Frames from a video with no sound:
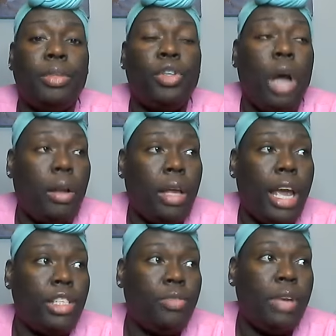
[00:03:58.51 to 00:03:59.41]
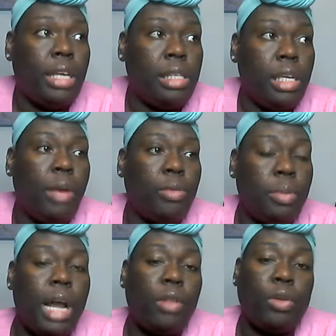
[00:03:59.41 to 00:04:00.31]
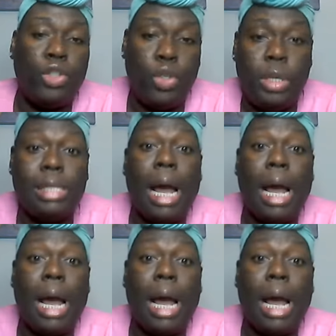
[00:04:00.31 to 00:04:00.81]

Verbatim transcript: what you call it HVAC. They was putting down those units